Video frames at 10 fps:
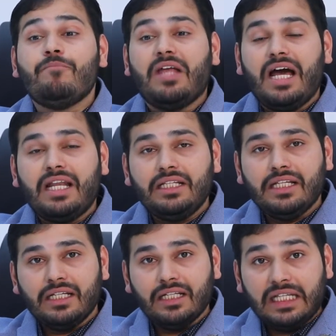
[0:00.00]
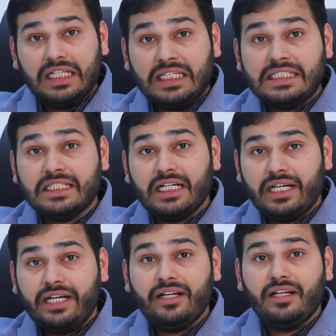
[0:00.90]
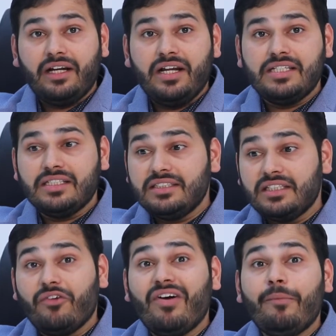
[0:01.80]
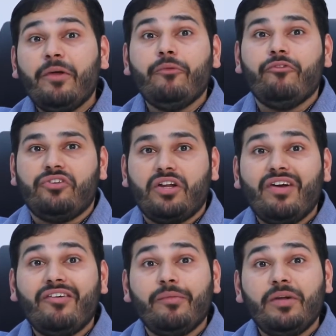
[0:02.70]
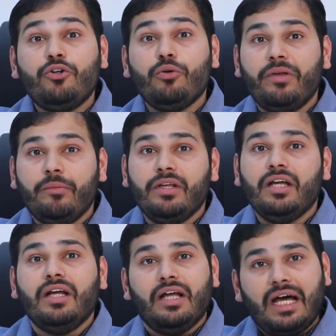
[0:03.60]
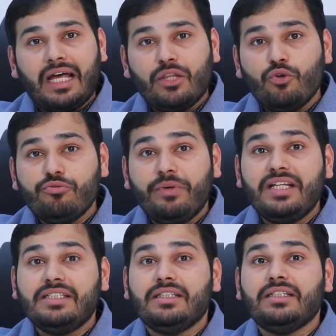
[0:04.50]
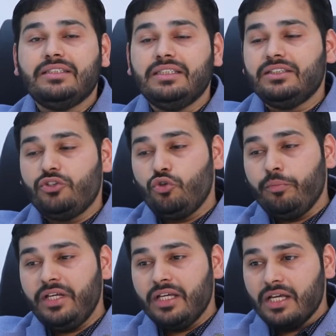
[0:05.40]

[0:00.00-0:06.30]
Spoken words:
Are these critical conditions survivable to baby? Are those medicines to be